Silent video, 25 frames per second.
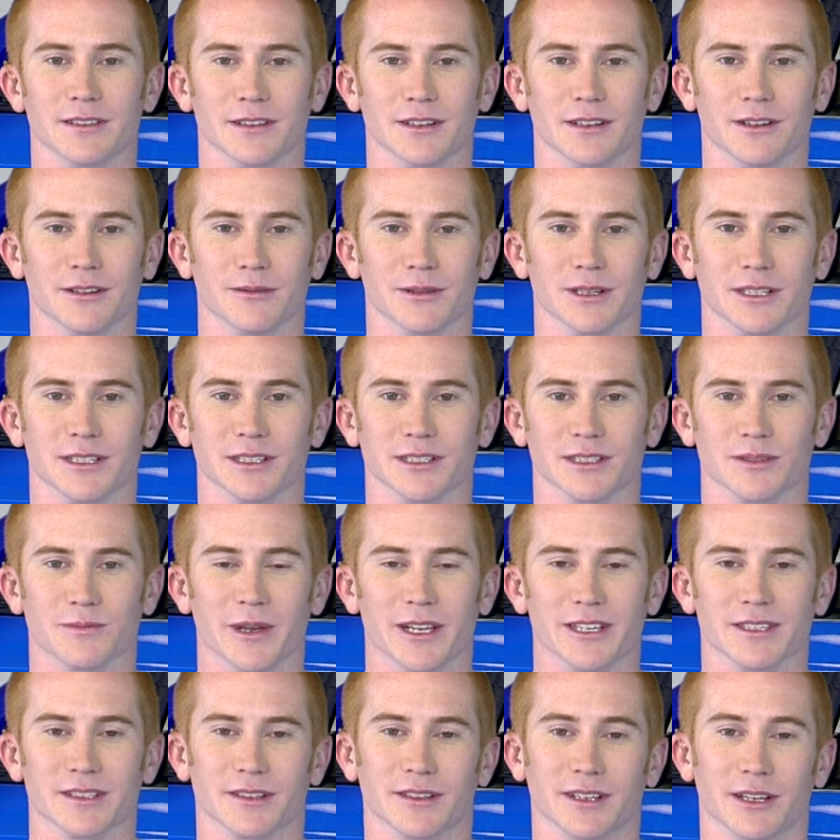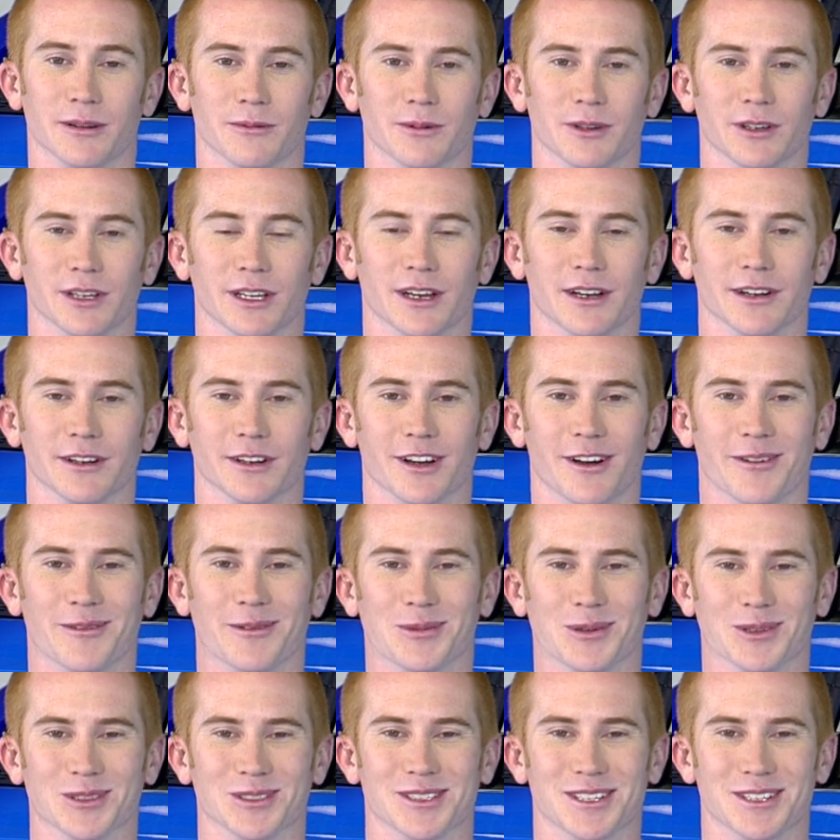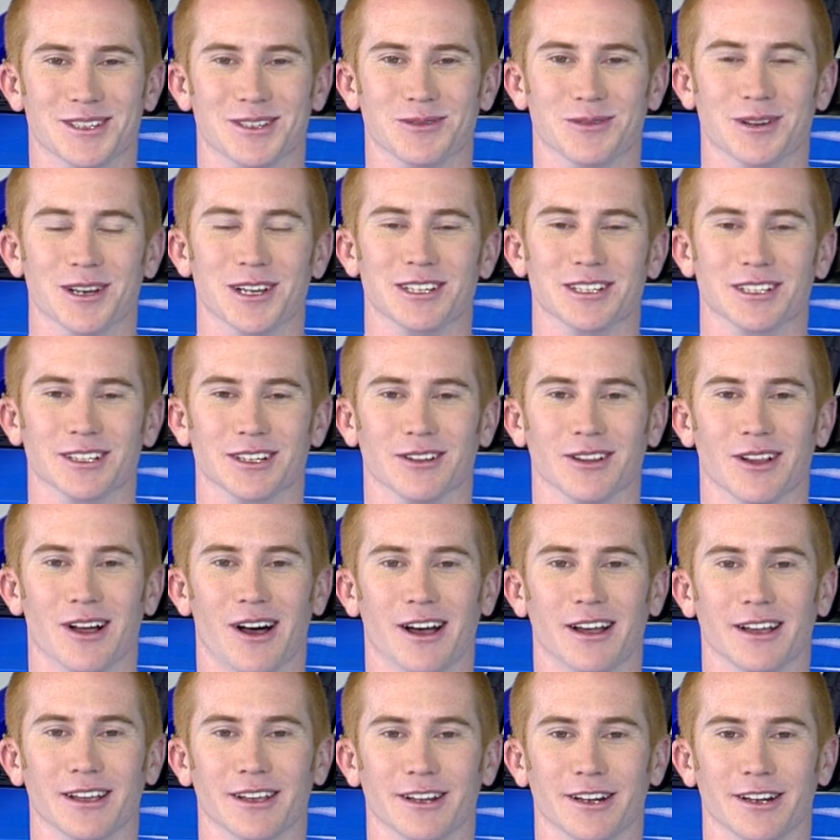you know, which is basically a really uncomfortable situation a lot.